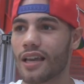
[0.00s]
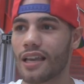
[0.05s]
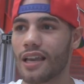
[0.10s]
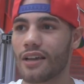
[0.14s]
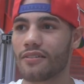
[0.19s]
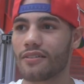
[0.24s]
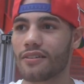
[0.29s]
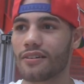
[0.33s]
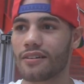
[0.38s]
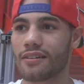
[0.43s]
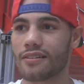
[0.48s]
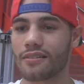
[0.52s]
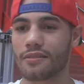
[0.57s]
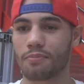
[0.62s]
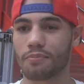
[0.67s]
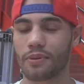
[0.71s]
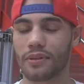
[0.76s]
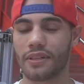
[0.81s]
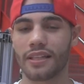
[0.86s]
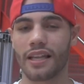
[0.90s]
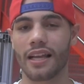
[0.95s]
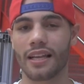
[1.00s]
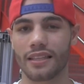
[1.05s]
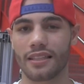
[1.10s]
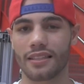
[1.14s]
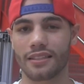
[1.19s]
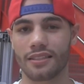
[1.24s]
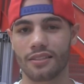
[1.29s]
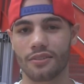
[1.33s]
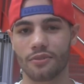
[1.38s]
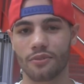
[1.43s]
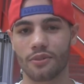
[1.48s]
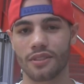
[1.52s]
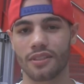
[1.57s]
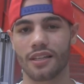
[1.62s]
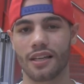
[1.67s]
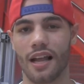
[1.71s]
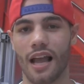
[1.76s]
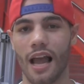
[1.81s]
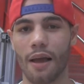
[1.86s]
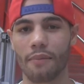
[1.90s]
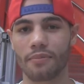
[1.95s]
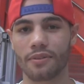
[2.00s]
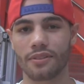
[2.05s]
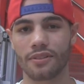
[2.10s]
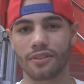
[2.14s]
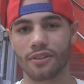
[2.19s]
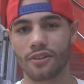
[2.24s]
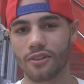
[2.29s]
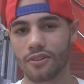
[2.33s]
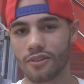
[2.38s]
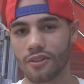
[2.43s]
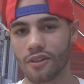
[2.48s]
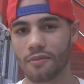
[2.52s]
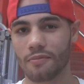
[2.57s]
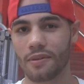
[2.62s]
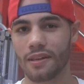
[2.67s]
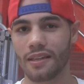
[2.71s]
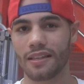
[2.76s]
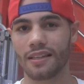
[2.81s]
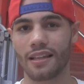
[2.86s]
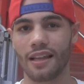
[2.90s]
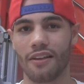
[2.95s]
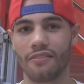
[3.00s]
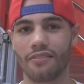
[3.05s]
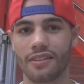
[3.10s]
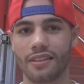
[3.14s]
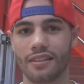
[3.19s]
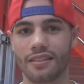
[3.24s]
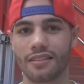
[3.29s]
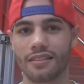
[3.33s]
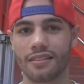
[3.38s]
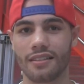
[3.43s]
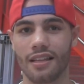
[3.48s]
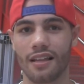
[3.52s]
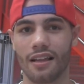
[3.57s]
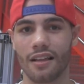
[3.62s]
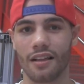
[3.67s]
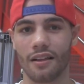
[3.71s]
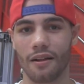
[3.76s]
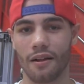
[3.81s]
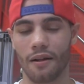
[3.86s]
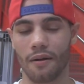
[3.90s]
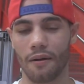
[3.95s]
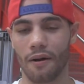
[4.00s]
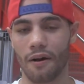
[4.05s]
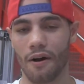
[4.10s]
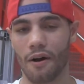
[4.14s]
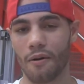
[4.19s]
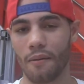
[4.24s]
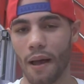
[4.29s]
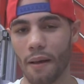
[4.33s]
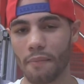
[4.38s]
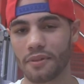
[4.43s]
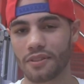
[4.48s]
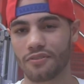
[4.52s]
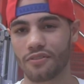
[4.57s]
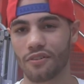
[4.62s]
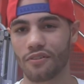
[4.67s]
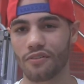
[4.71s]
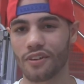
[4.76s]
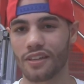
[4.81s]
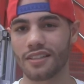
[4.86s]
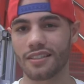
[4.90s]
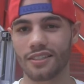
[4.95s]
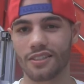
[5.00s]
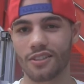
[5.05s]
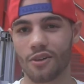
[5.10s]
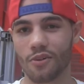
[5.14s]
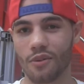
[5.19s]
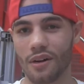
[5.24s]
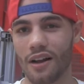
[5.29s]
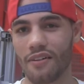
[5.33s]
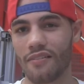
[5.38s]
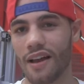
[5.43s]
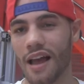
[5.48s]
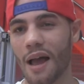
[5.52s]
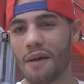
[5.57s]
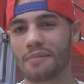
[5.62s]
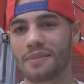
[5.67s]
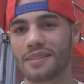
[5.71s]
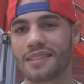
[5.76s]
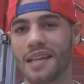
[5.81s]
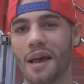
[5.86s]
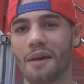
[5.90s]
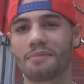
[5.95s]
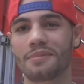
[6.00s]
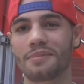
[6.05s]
never predict what's gonna happen. So everything happens for a reason. So whatever happens.